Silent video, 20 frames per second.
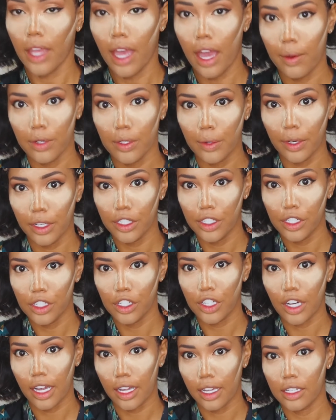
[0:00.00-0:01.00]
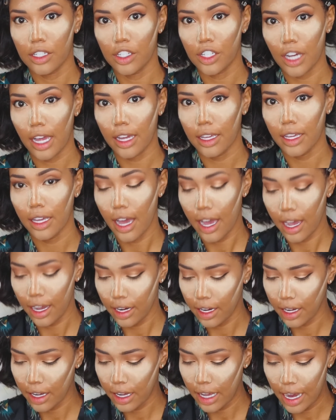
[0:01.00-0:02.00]
I was watching Jackie
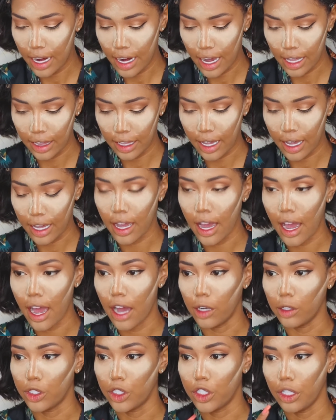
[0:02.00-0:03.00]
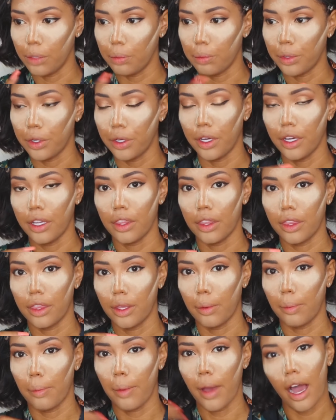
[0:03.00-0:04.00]
Ida, and I like how she put
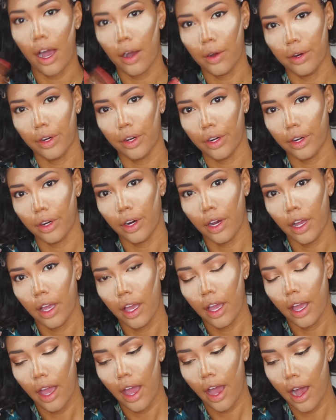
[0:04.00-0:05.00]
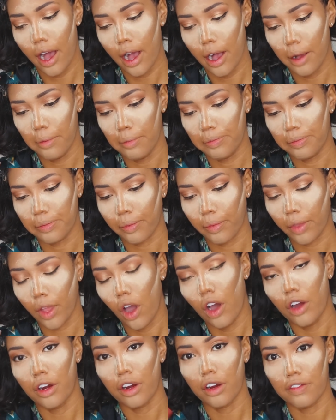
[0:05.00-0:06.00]
the powder on
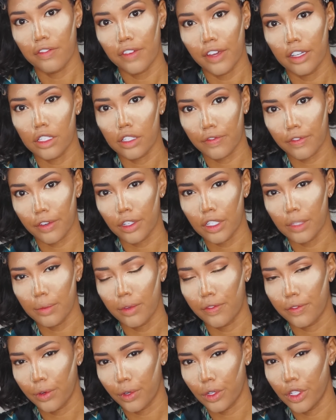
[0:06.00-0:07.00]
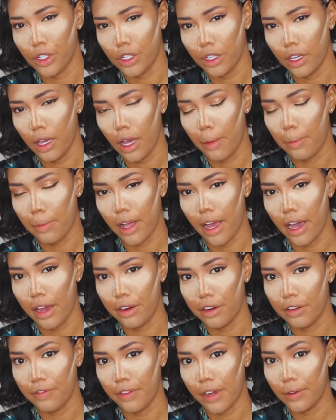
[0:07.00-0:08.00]
her face first before she applied
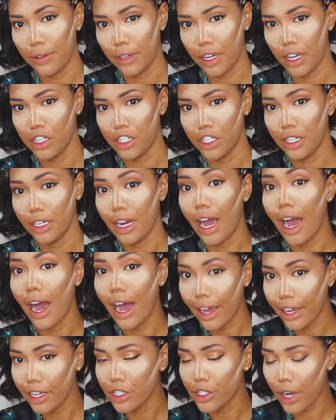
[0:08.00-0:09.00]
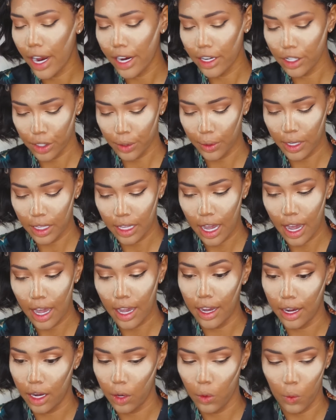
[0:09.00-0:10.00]
her foundation. I tried doing
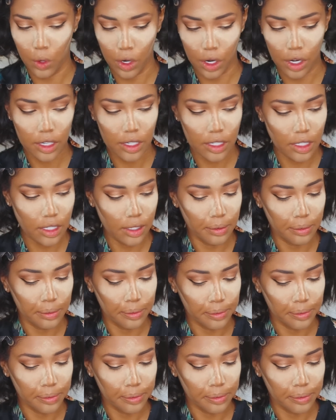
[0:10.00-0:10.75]
that and it works.